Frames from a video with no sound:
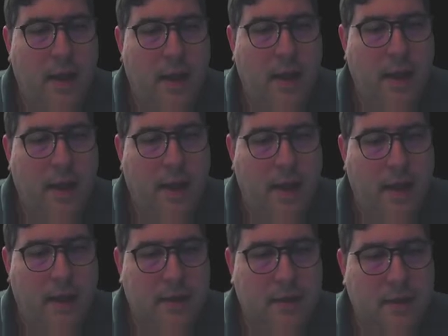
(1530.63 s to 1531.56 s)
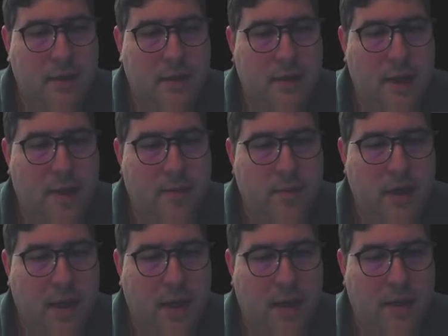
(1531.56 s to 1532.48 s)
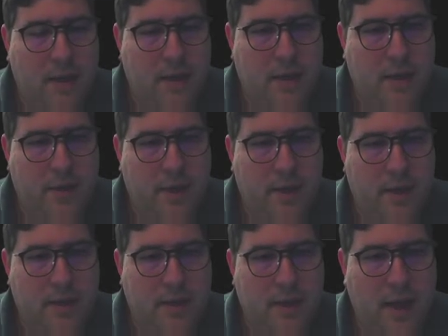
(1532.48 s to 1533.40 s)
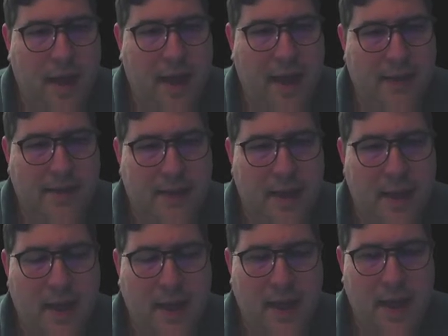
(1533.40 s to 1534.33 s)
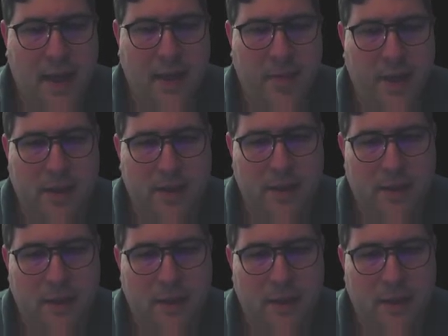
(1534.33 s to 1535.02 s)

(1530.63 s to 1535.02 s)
and name dot given has any element